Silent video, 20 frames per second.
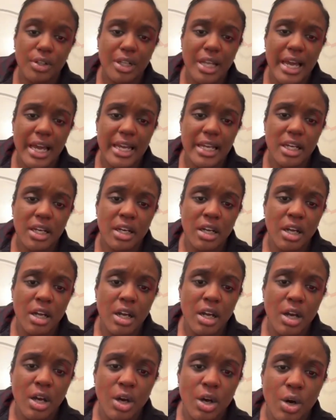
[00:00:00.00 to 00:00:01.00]
Like,
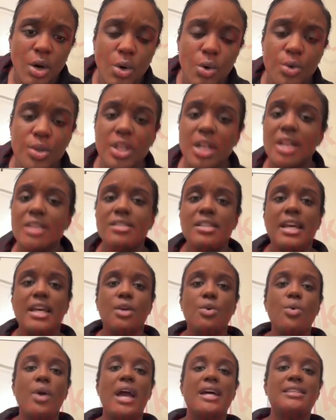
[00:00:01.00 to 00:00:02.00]
who does that?
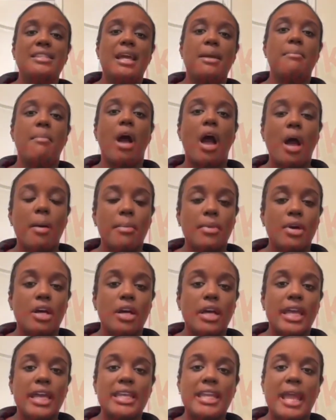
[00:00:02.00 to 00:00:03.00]
Who has a
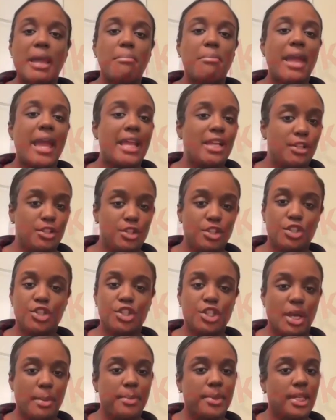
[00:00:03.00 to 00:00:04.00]
mama and a manager
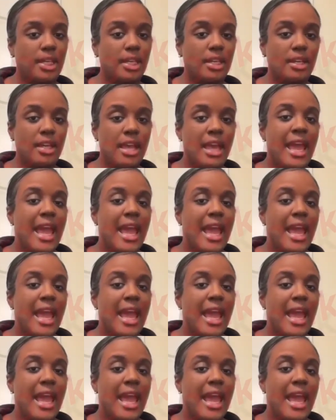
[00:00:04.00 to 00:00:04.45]
jump in?